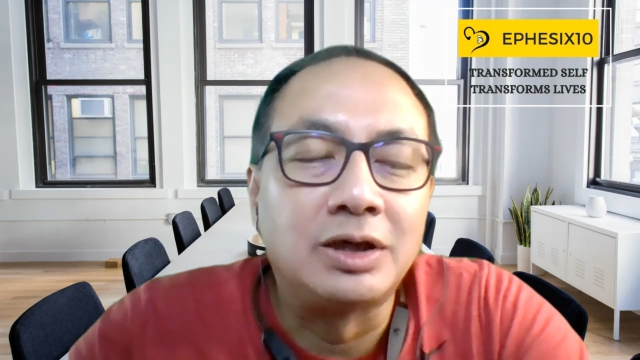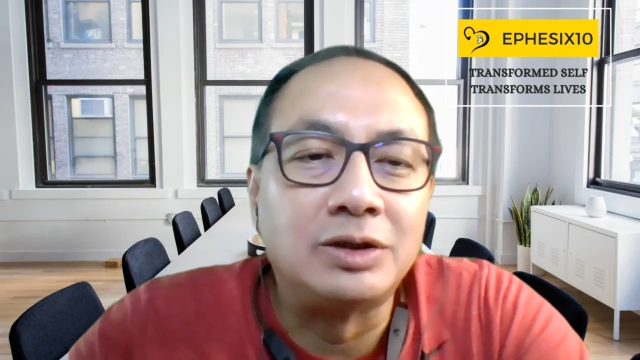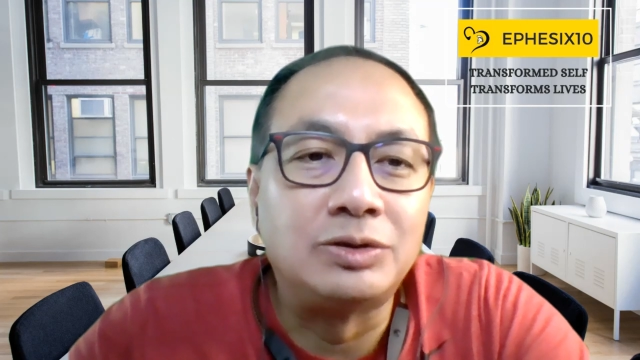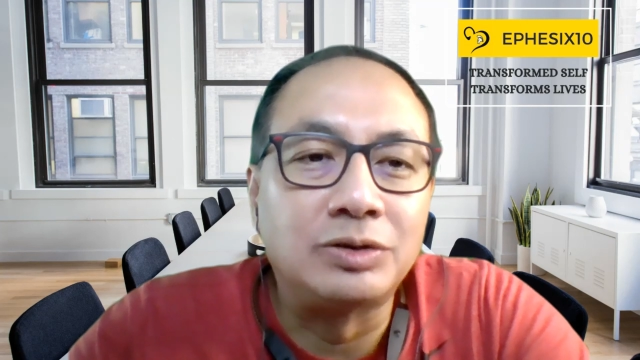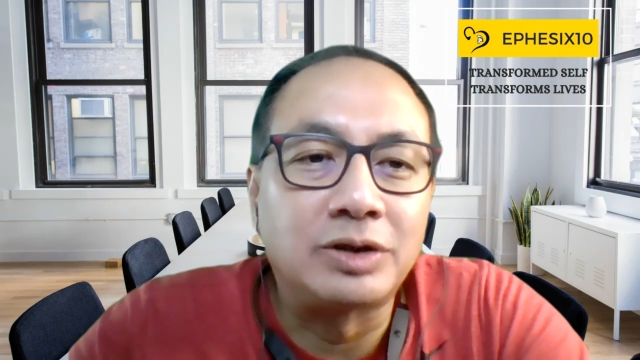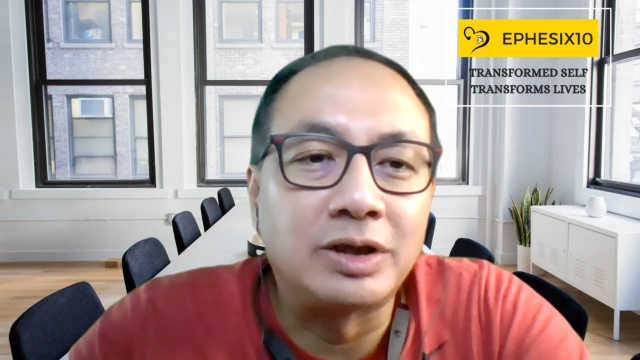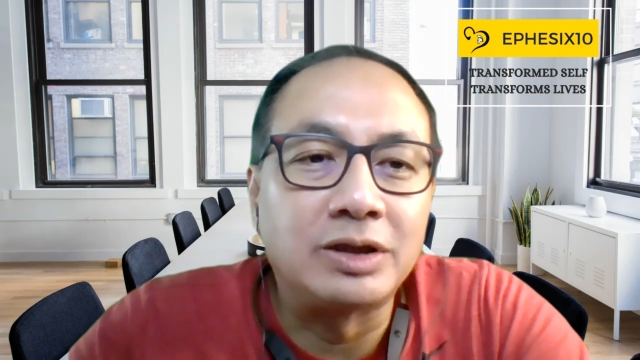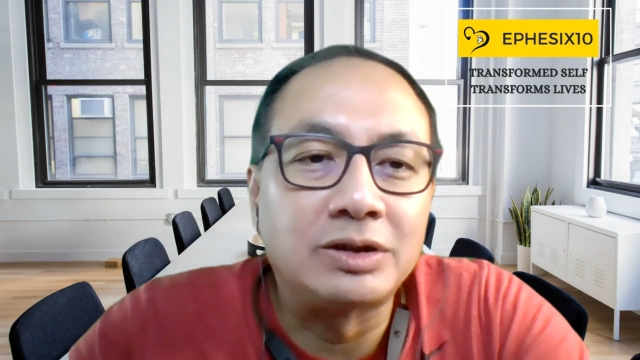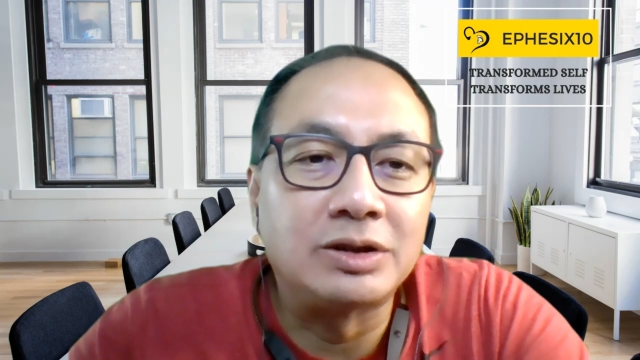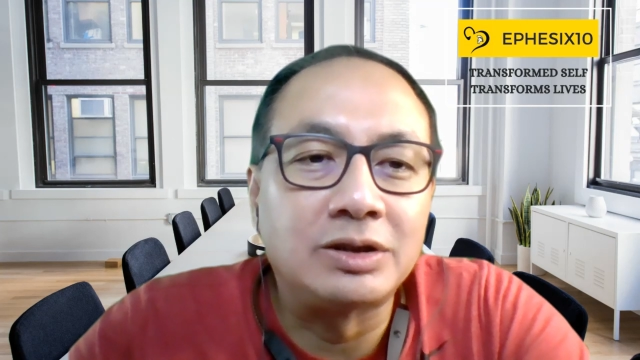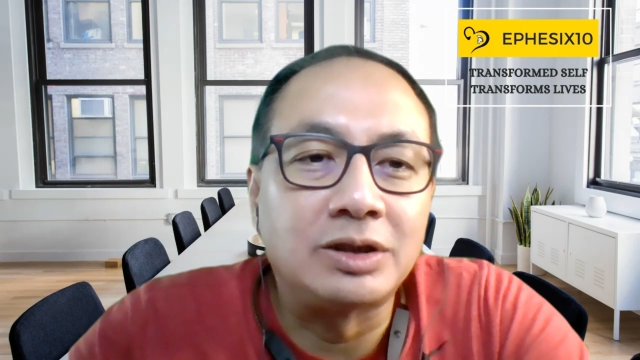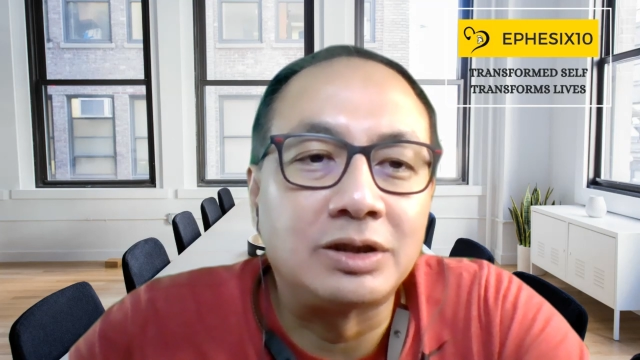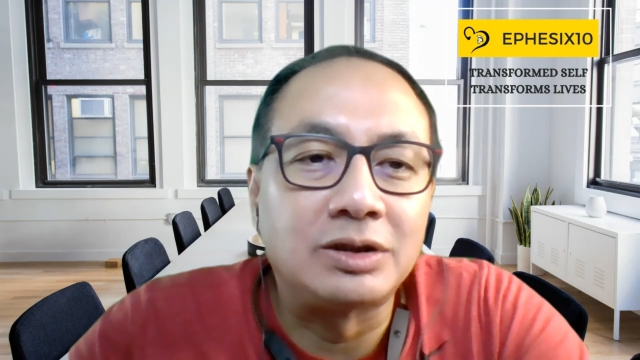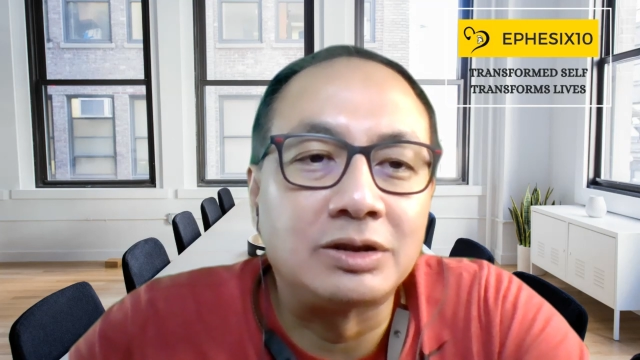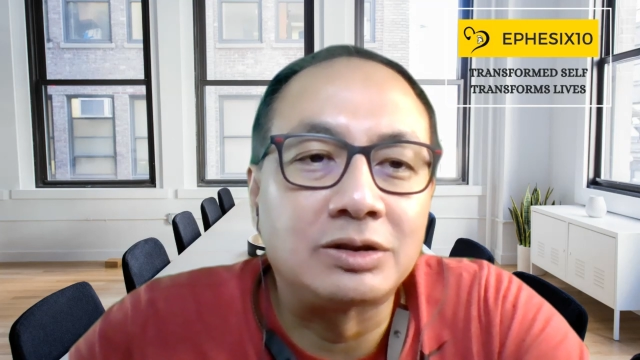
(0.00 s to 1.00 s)

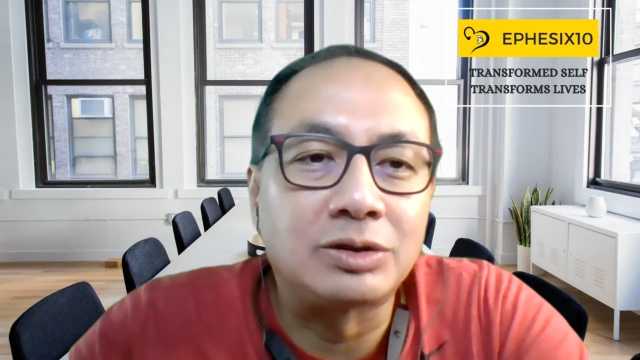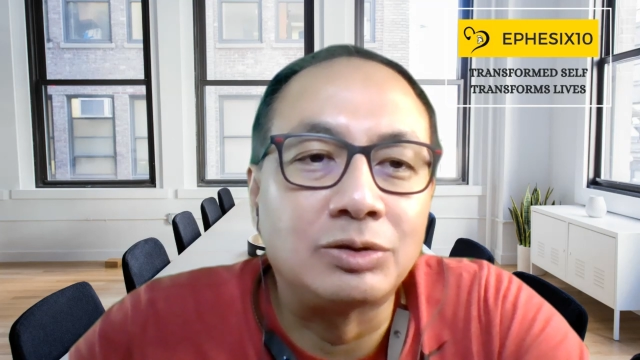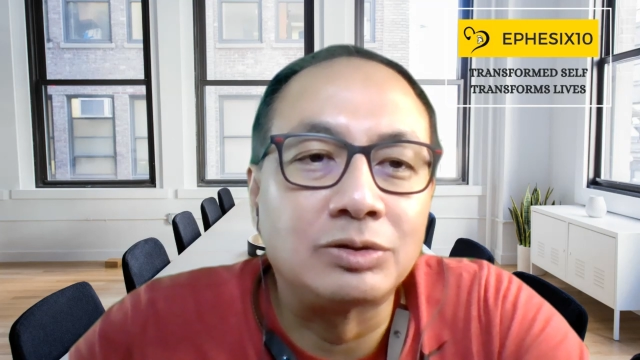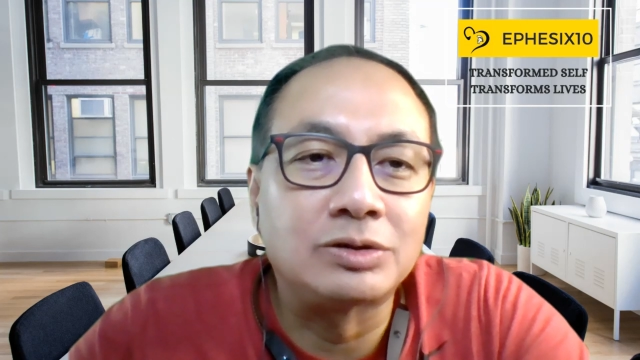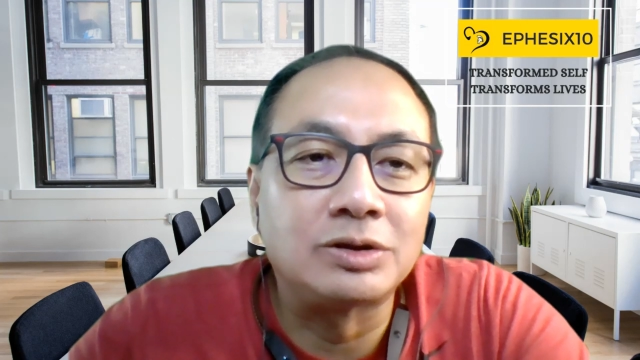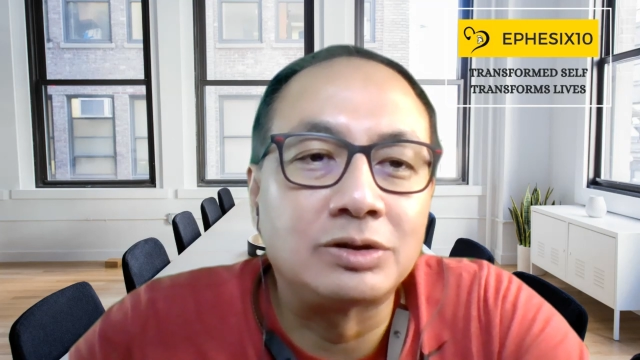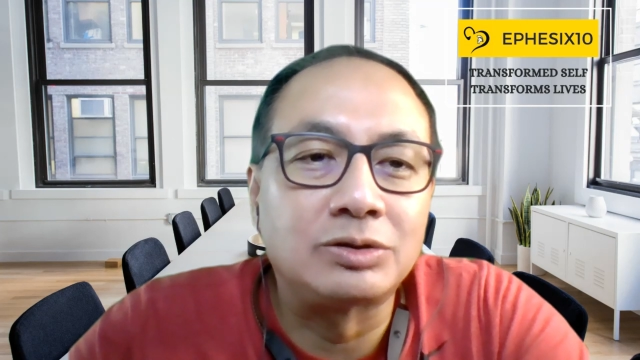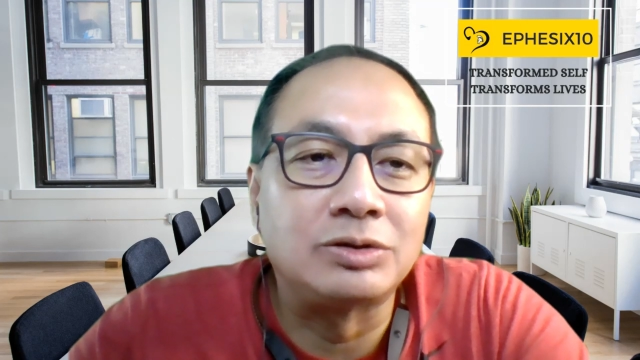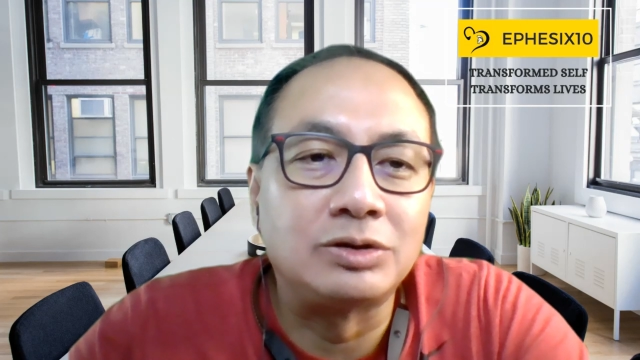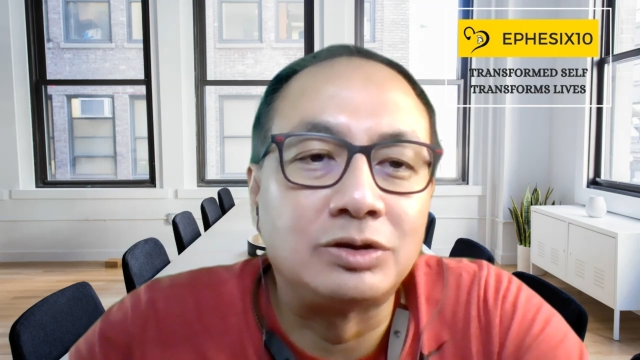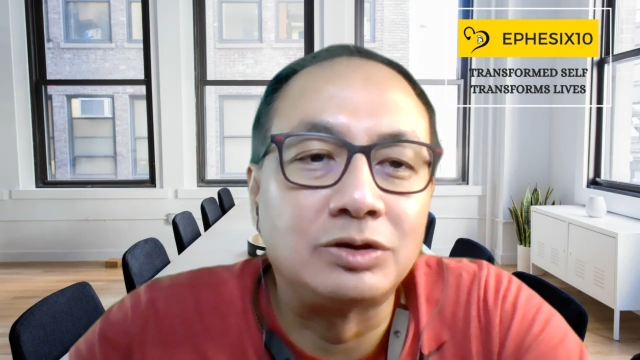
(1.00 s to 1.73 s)
education that is closest to